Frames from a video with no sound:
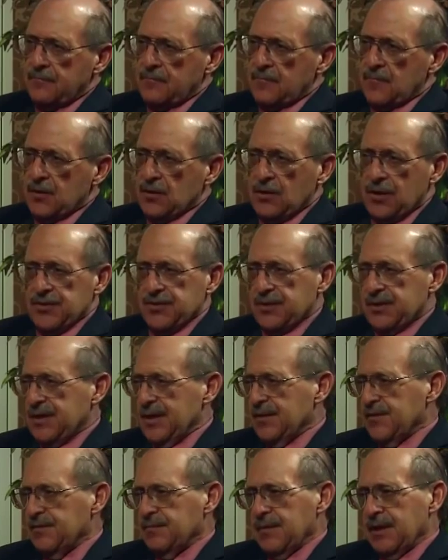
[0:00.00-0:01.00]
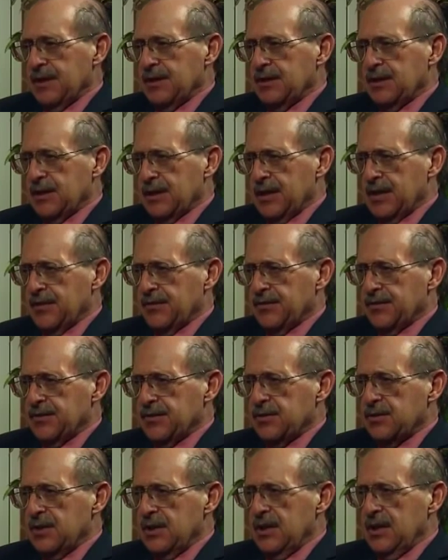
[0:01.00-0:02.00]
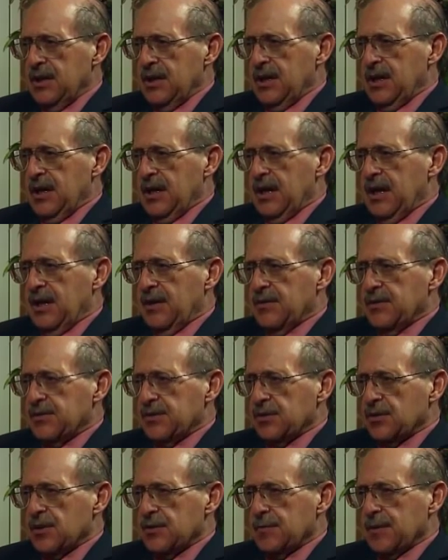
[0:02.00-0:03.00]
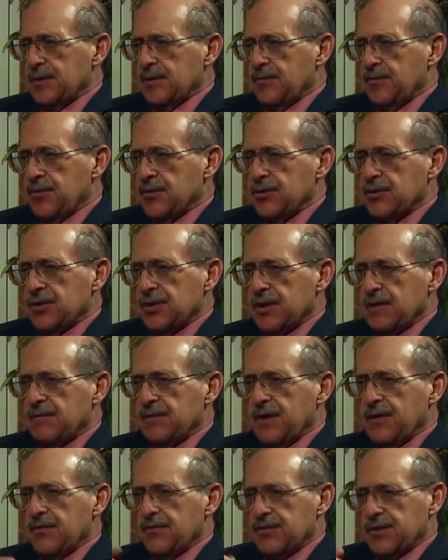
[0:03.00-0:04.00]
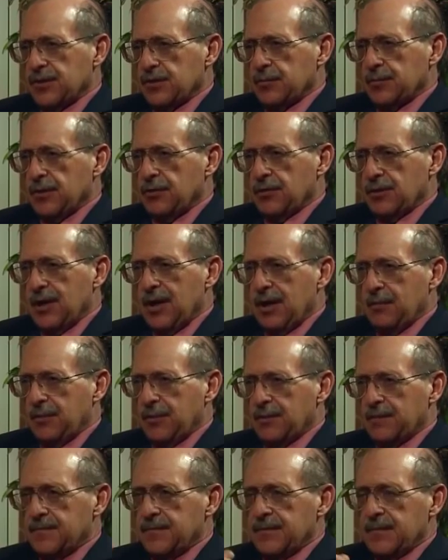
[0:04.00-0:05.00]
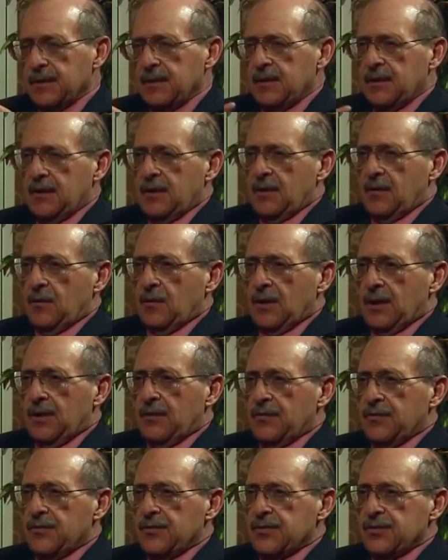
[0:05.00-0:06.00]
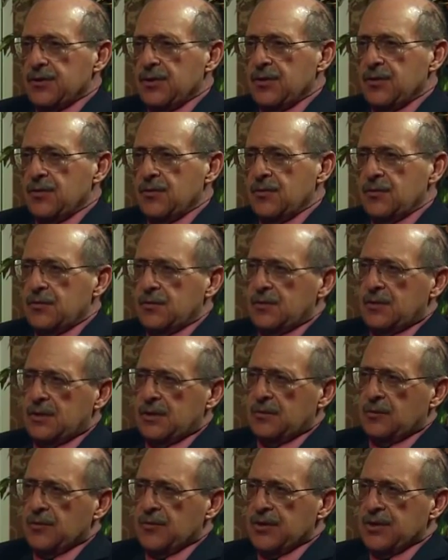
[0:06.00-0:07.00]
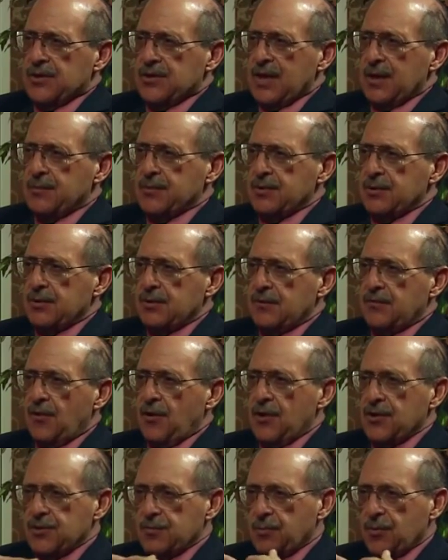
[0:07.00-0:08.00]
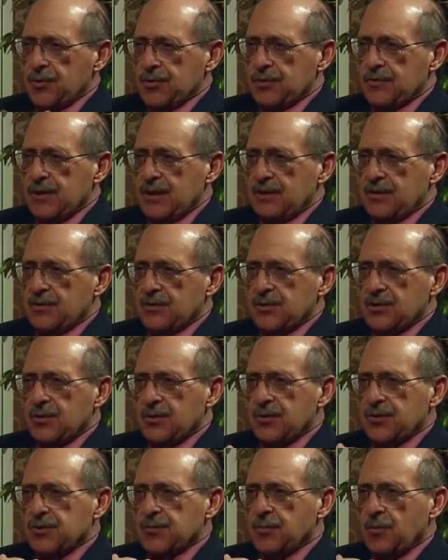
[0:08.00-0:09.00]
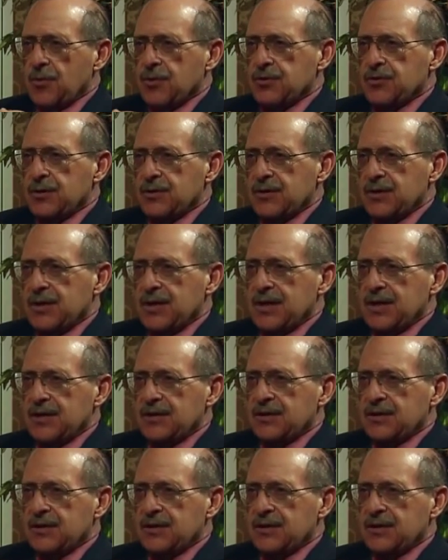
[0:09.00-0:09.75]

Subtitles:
cause the death of many young athletes. And this is caused by deficiency of another single mineral, copper. Well, there's no, with the exception of our sports drink, there's no other sports drink that has